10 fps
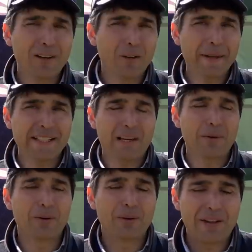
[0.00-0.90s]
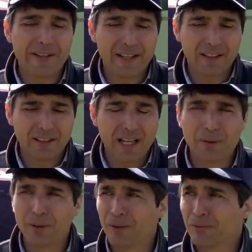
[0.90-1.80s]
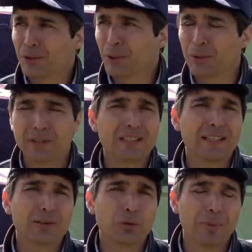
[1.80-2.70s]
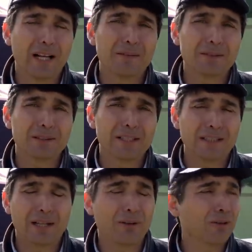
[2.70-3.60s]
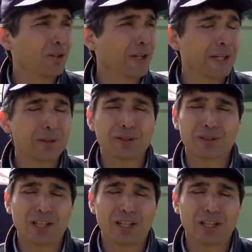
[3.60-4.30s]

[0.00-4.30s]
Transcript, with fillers: all means, I would rather, I will choose the Superbs. It's a huge